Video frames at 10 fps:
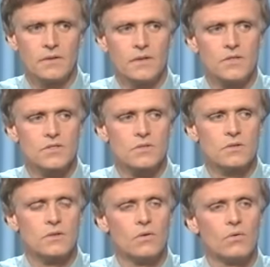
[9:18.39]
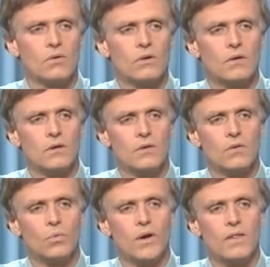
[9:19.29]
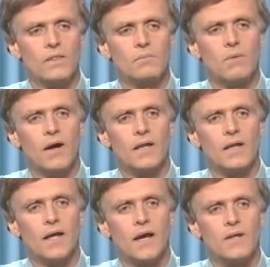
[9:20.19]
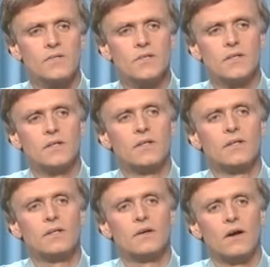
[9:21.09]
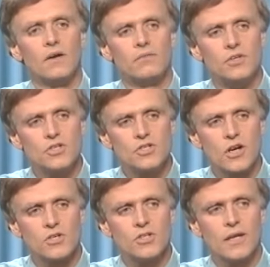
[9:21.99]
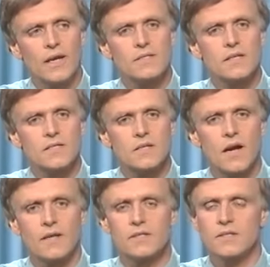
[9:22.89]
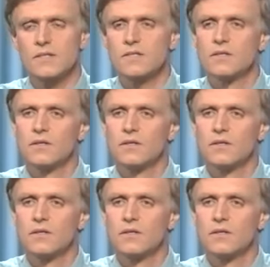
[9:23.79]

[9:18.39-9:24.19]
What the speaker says: It is the way the body has of discharging excess toxins,